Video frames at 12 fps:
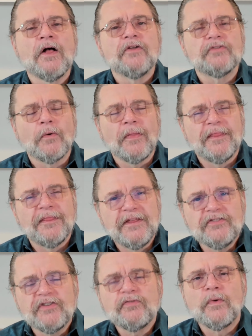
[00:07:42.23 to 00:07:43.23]
So
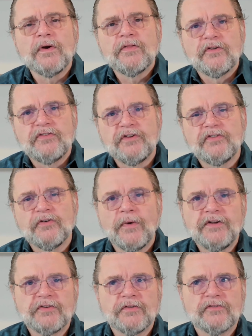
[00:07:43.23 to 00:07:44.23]
this is one of those
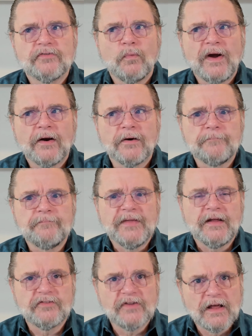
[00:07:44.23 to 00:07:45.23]
situations where
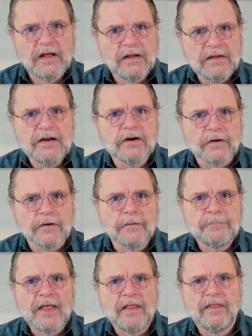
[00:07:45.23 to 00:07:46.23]
it's clear
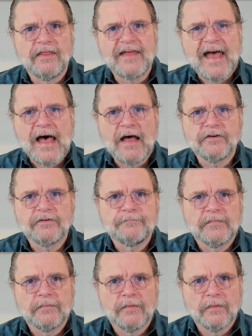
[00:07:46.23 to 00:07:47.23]
that
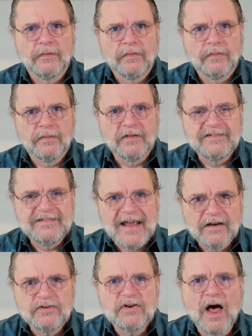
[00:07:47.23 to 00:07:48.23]
the
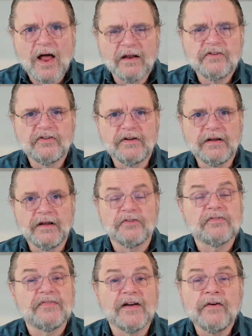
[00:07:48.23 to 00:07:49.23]
technology is
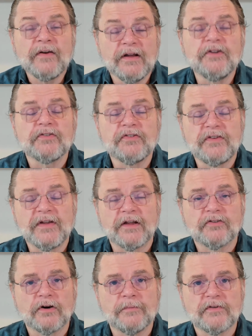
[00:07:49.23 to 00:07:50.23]
very interesting in
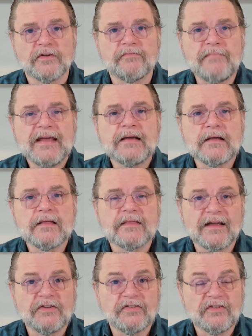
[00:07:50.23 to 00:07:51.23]
terms of making
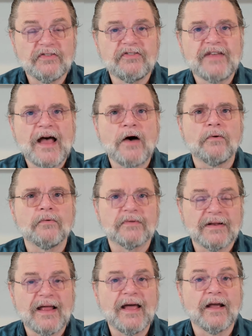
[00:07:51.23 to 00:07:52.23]
things sound
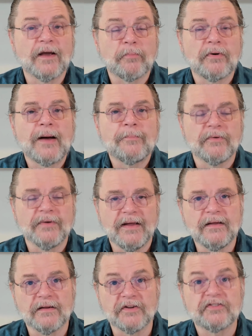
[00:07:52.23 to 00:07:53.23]
like proper
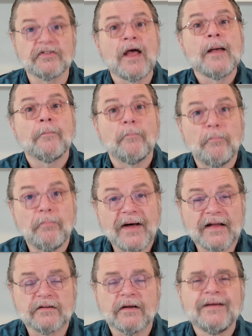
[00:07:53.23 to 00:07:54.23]
English,
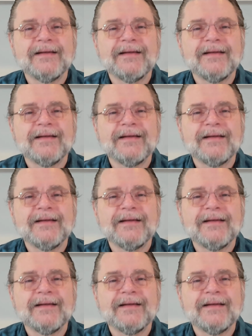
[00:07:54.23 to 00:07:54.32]
but